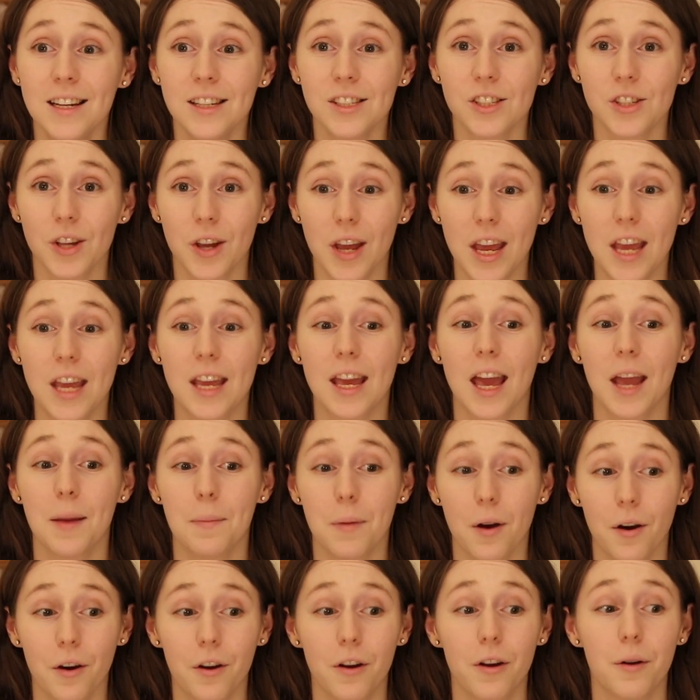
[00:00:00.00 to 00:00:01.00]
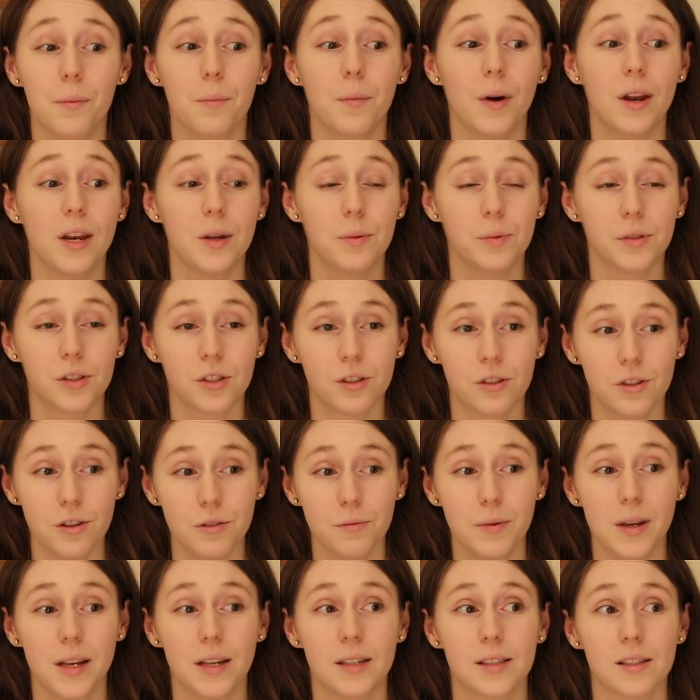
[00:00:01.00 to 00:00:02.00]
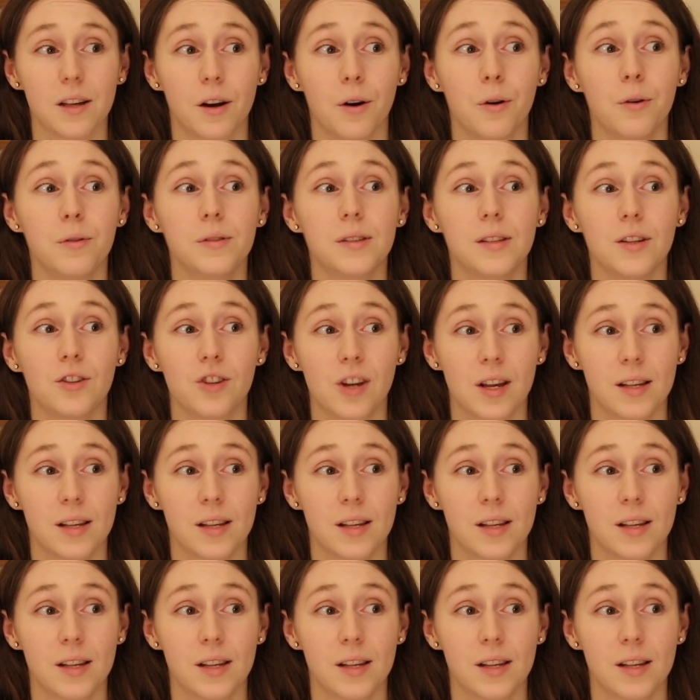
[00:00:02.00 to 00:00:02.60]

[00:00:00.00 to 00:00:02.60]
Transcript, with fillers: so he came home when he was two weeks old, so